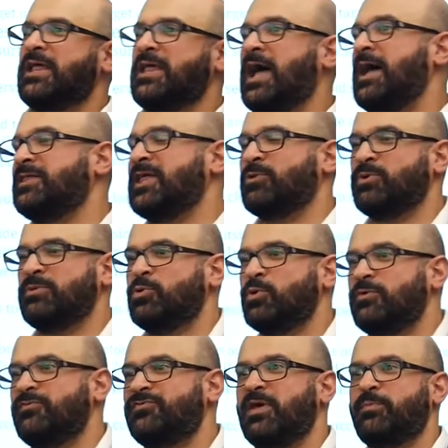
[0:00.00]
Uh, they
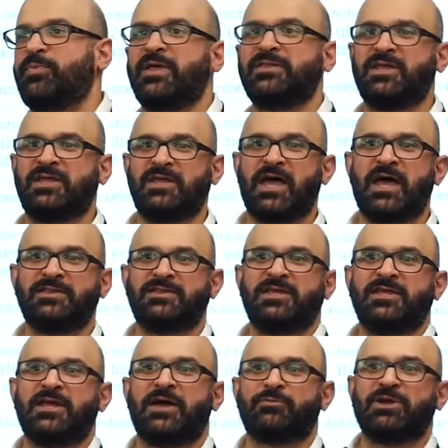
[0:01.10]
remove the, the, uh, the
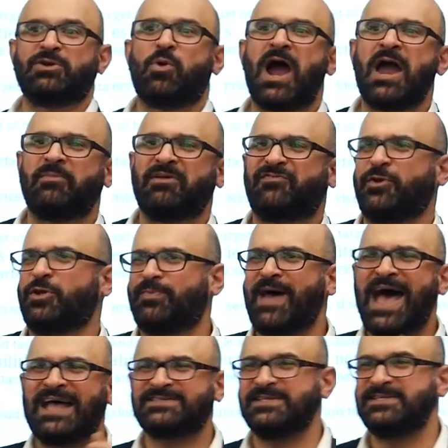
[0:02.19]
the uh, requirement for you to
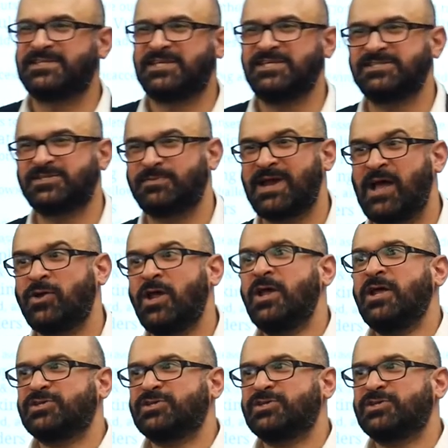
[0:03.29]
pass these keys around.